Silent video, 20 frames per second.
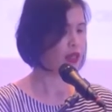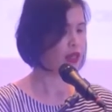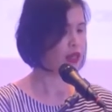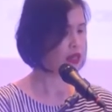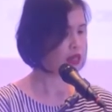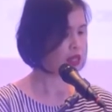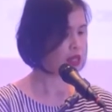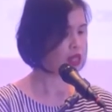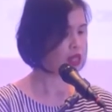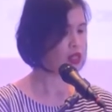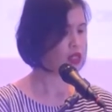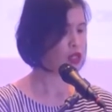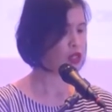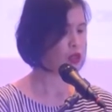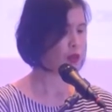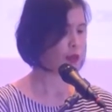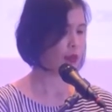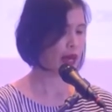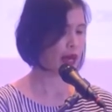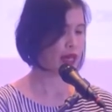that these
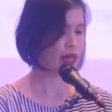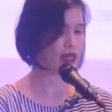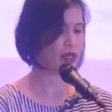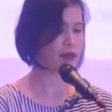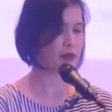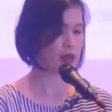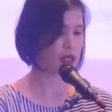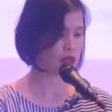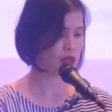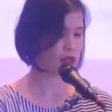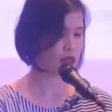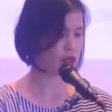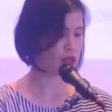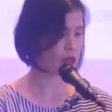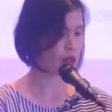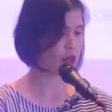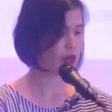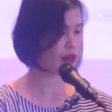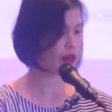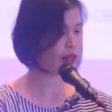should pass
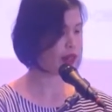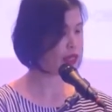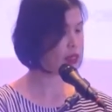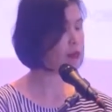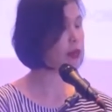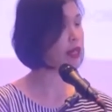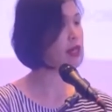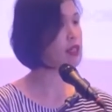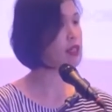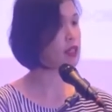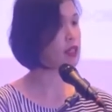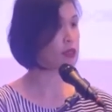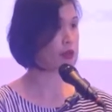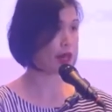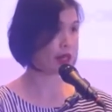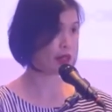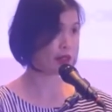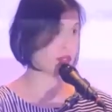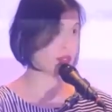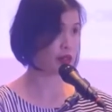muster with our independent
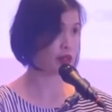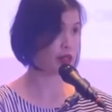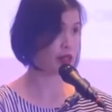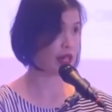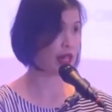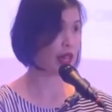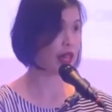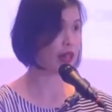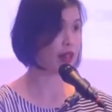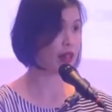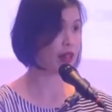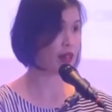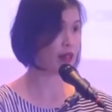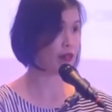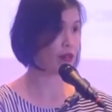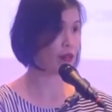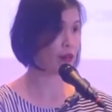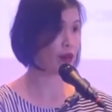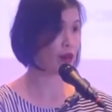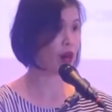directors and
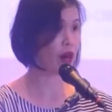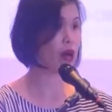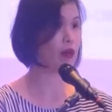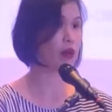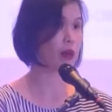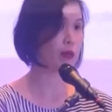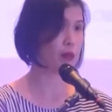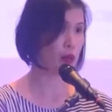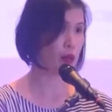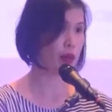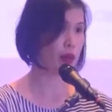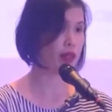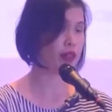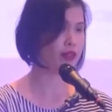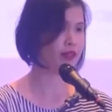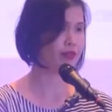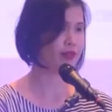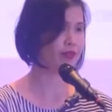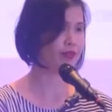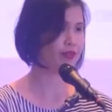therefore our board.